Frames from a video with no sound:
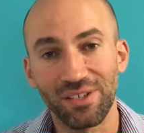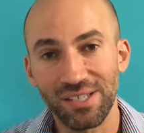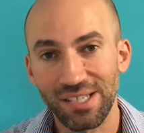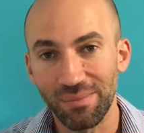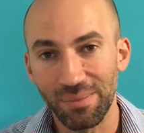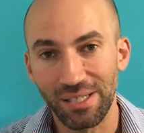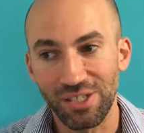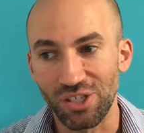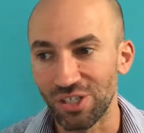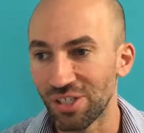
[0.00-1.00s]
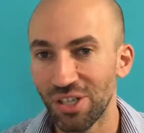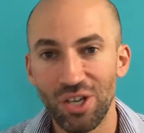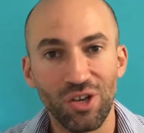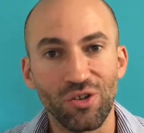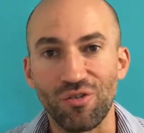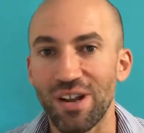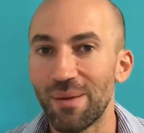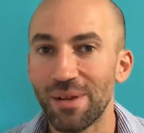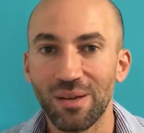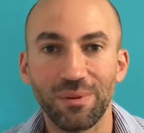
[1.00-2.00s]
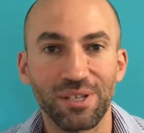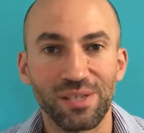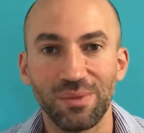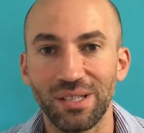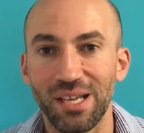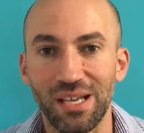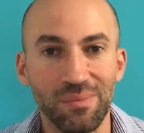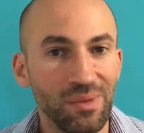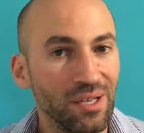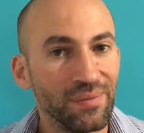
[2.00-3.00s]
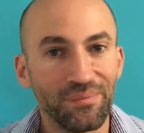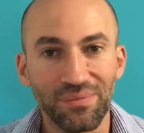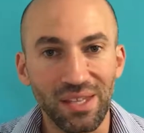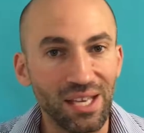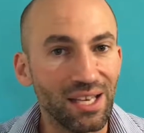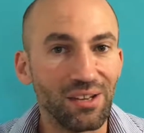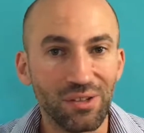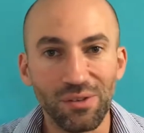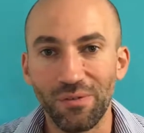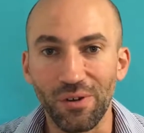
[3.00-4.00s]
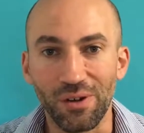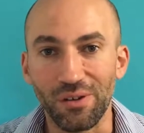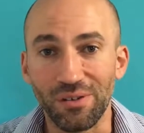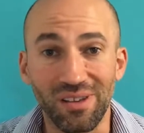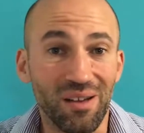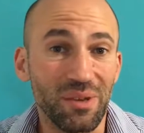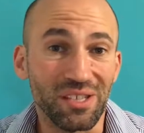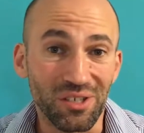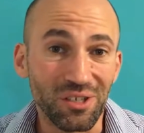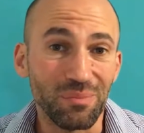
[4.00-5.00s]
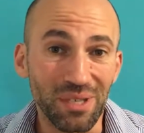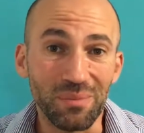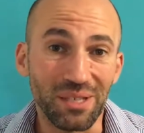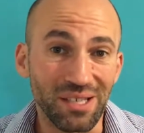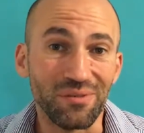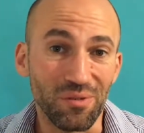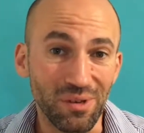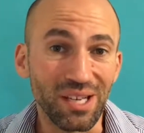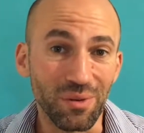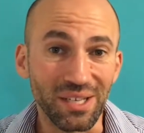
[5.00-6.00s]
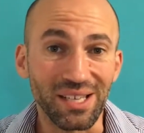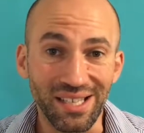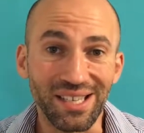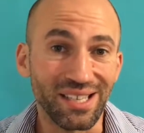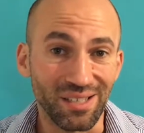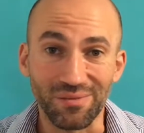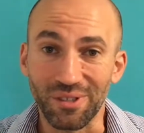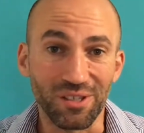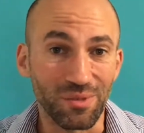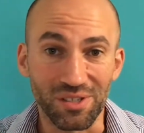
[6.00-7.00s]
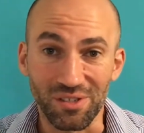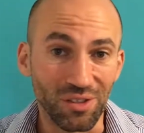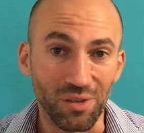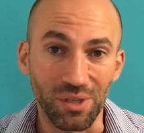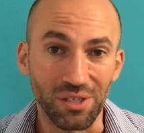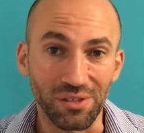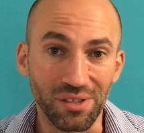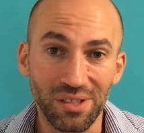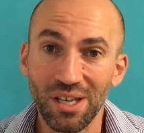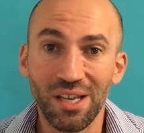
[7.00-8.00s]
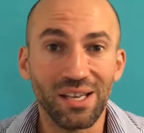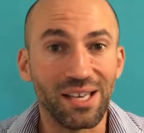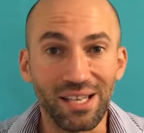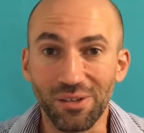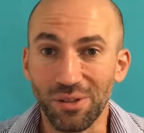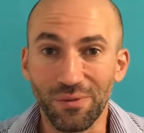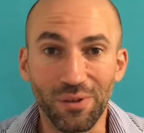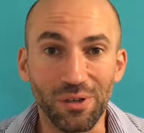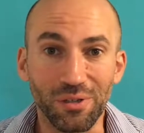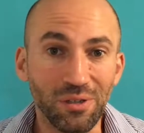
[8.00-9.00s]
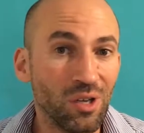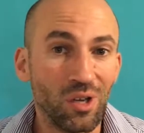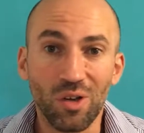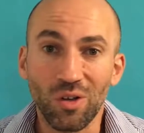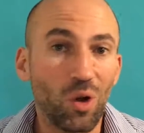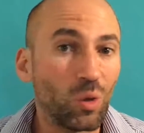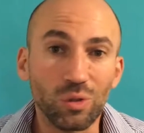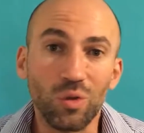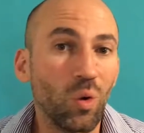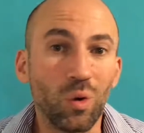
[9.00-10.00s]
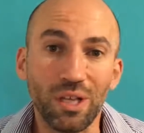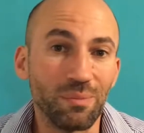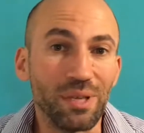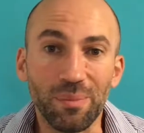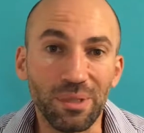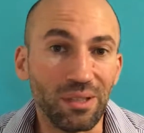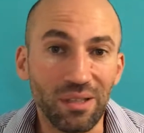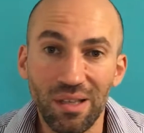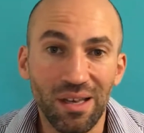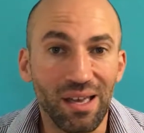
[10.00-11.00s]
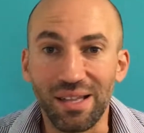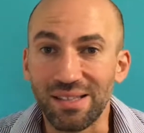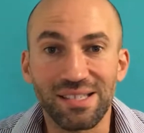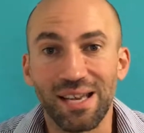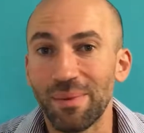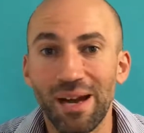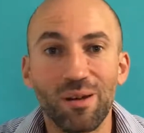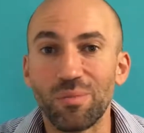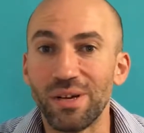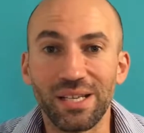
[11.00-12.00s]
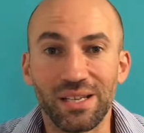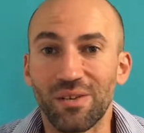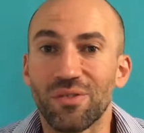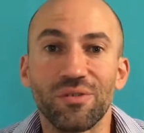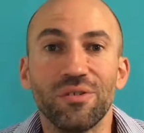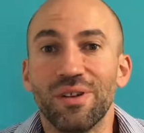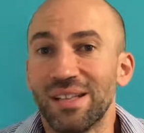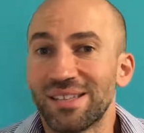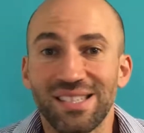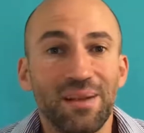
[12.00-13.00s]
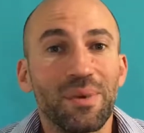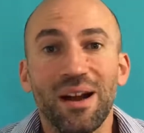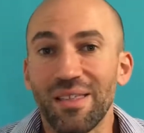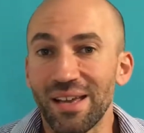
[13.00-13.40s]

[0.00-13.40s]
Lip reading: not as simple as just grabbing a possible name, getting on the phone. I mean, it could be, but if you really want to get any kind of volume, this is not the way to do it. Getting on the phone, cold calling people, and somehow breaking through, and somehow